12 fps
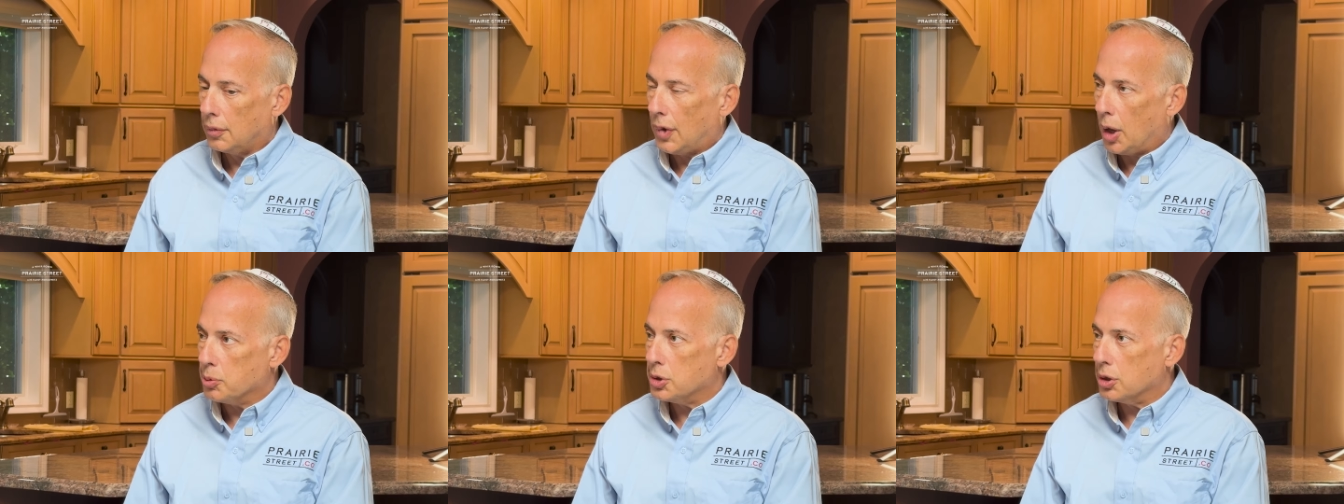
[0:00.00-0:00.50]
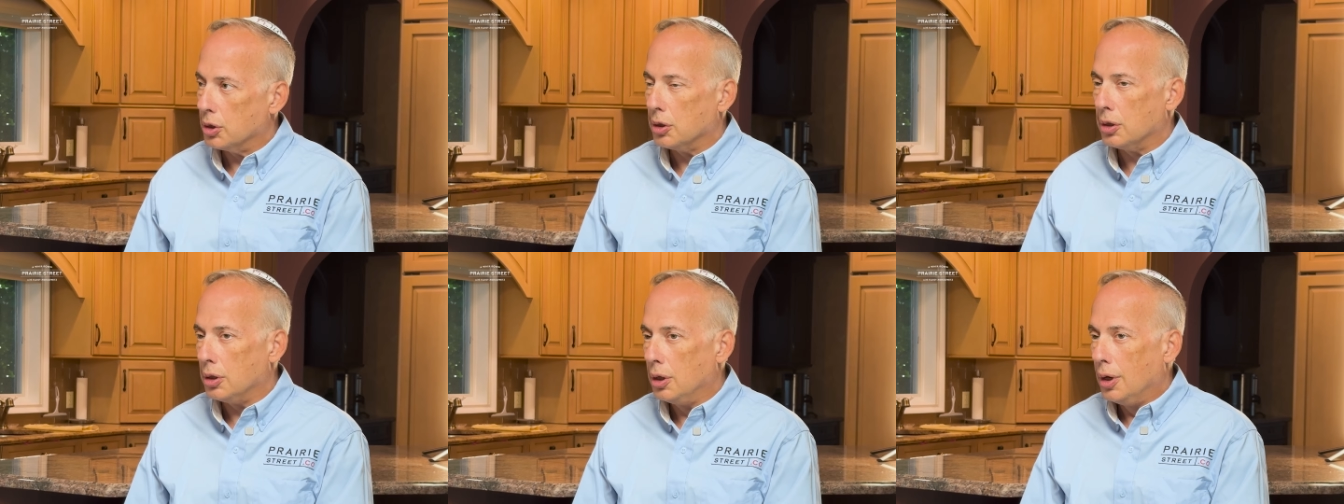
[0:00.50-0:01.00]
And
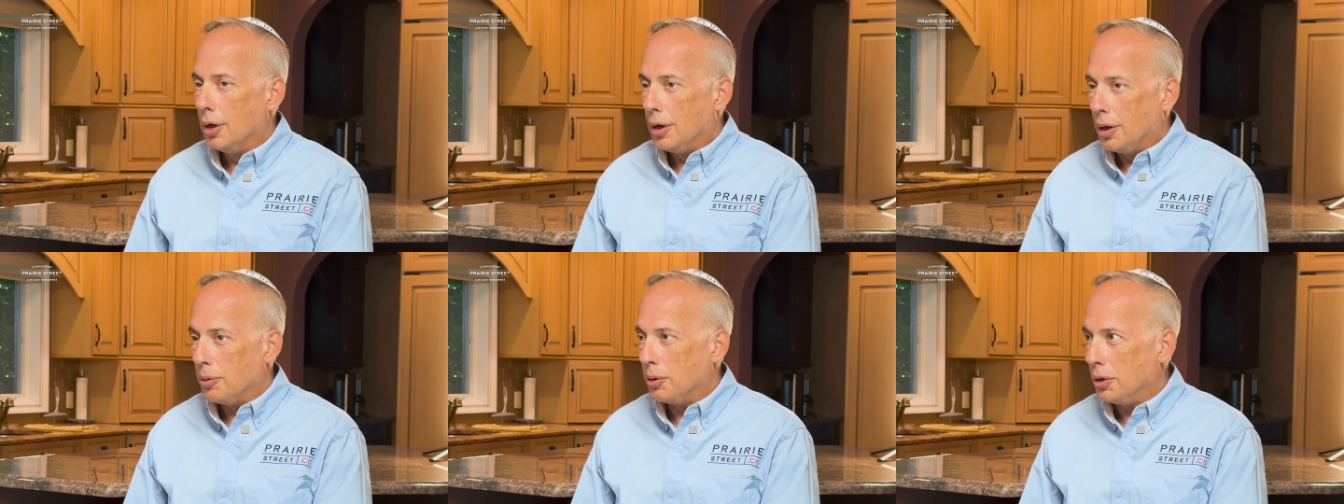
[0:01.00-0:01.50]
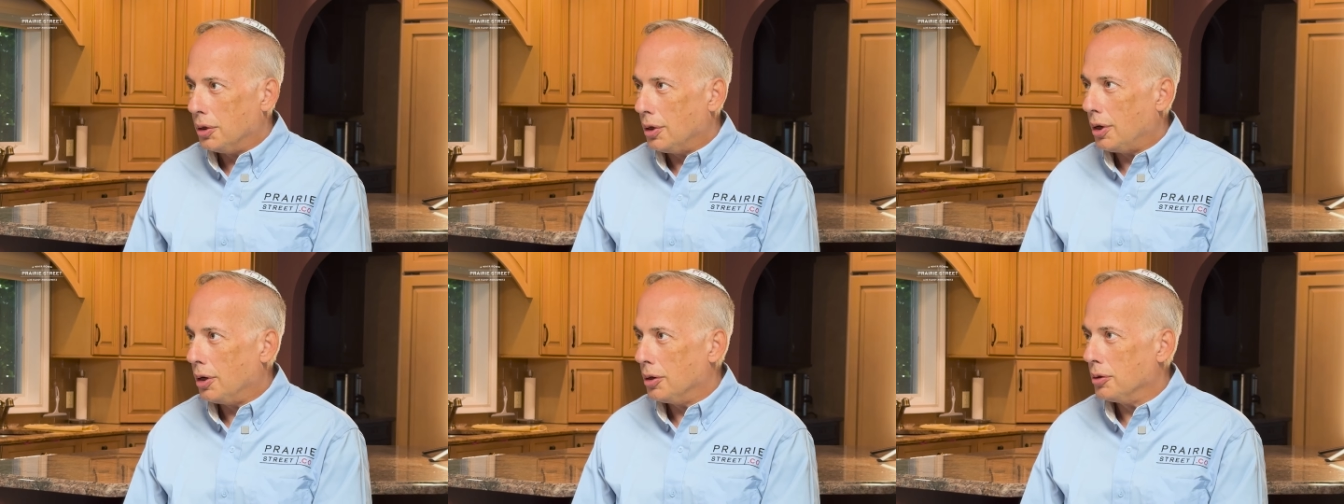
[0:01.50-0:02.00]
Absolutely. I mean,
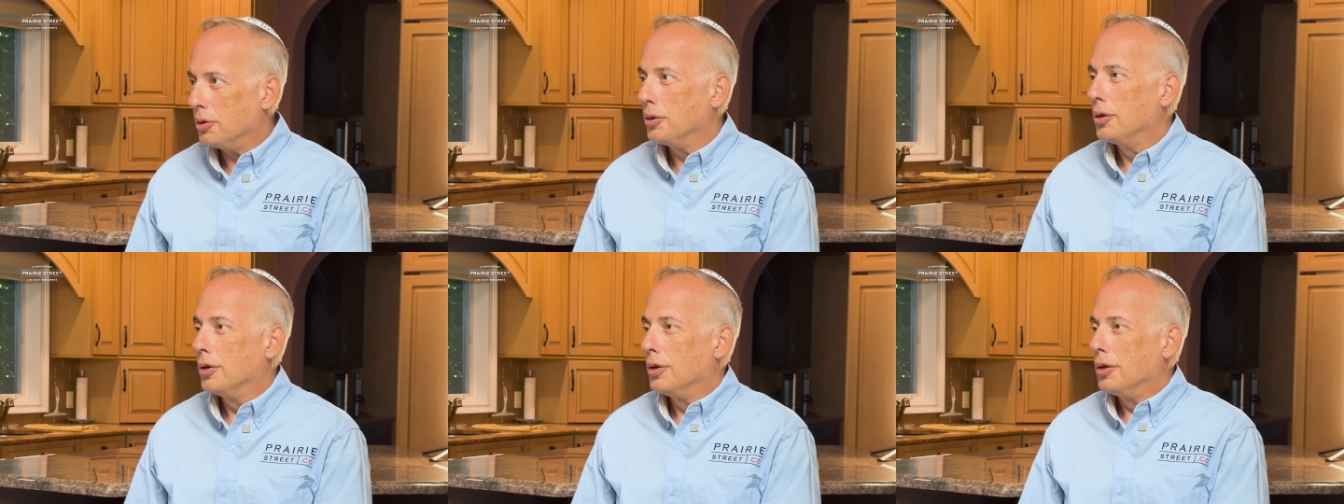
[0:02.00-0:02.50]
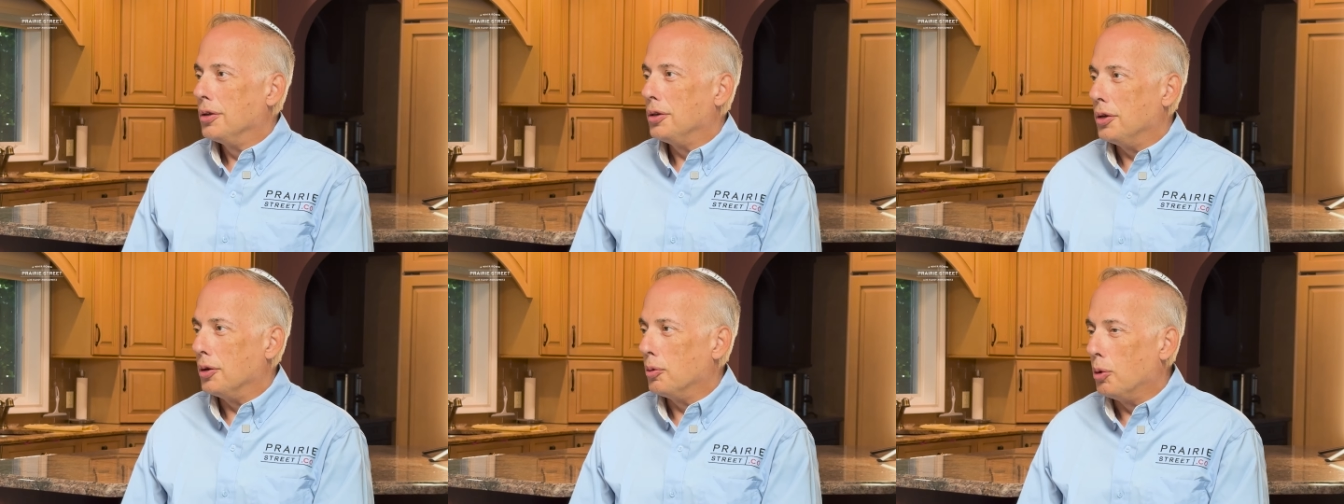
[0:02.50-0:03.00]
I you
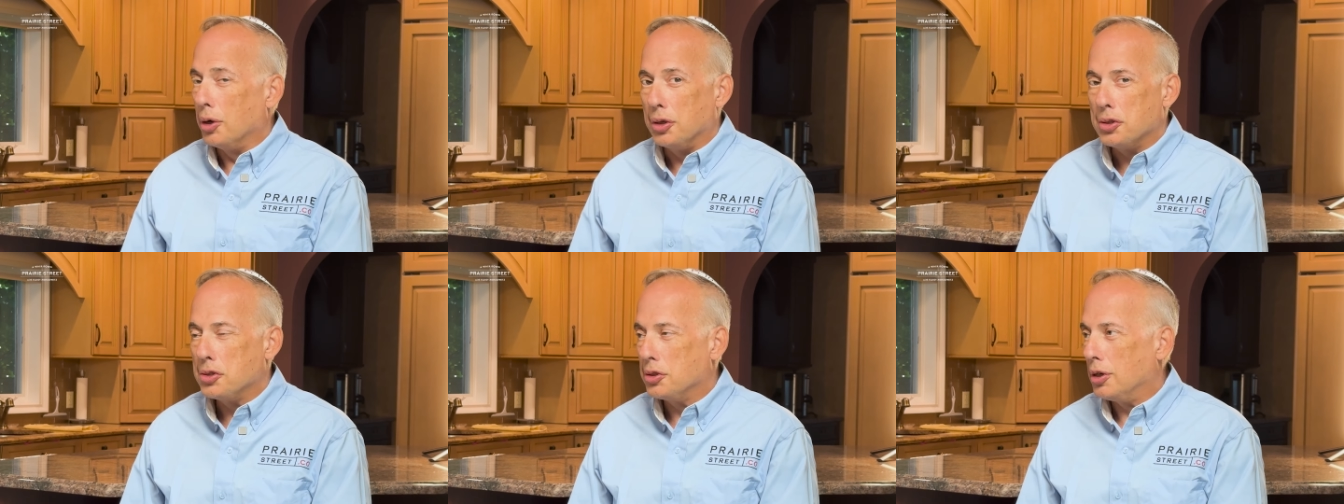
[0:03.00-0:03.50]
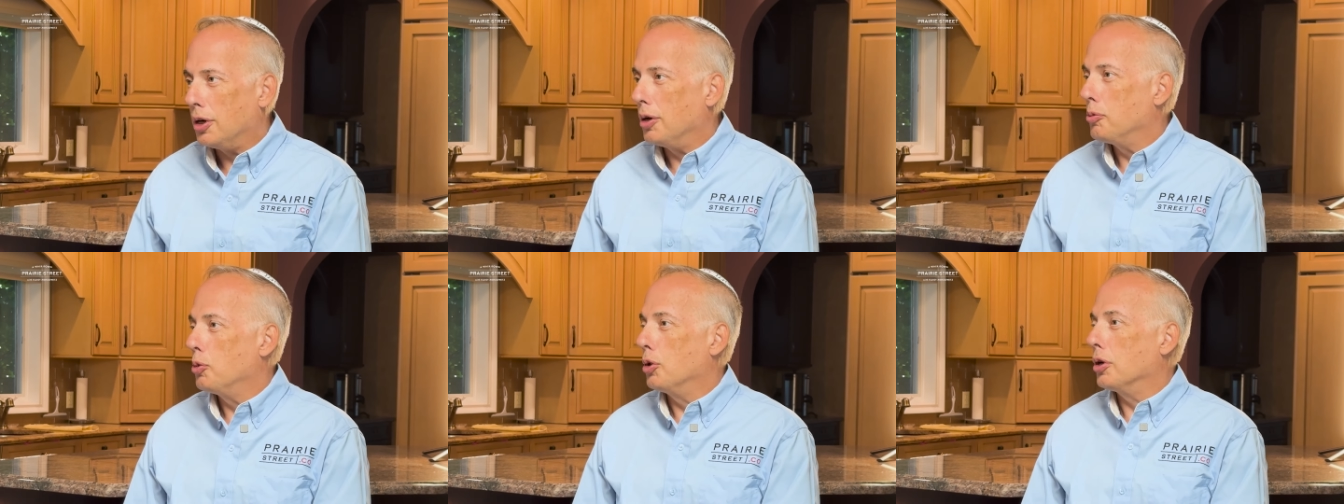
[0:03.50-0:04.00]
know, running a
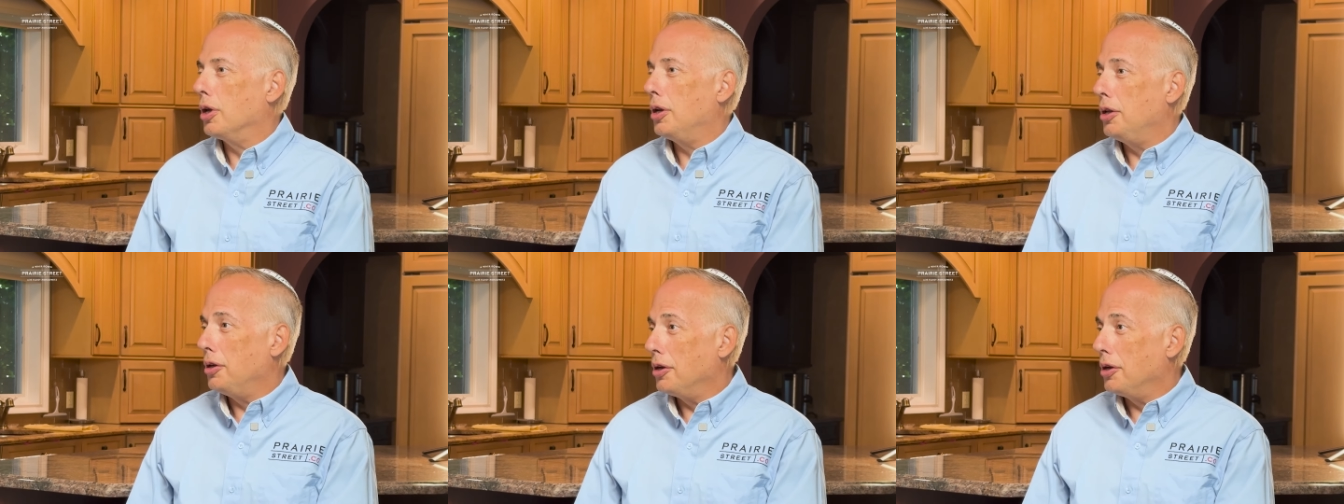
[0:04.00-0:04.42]
startup, work 80,